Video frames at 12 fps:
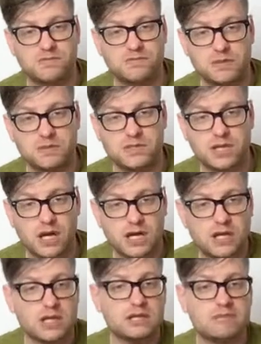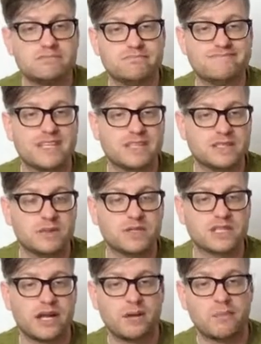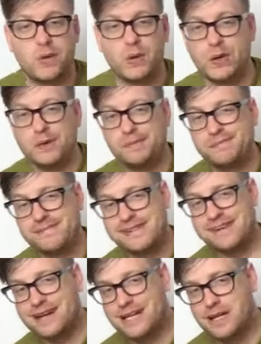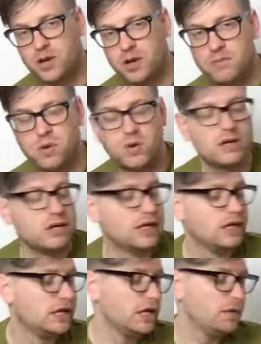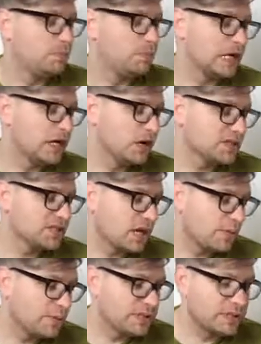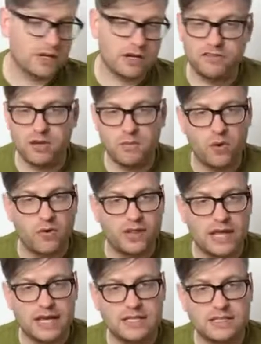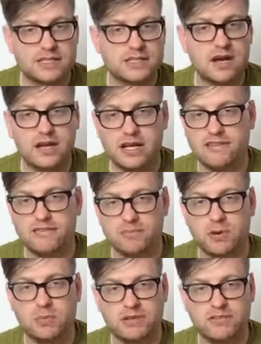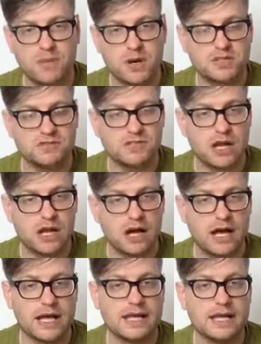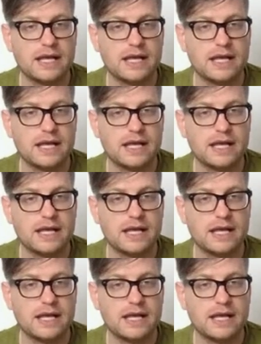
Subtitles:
future. As soon as I know more, I'll let you know more. But it looks like we'll be doing a few more of these, certainly probably for most of July,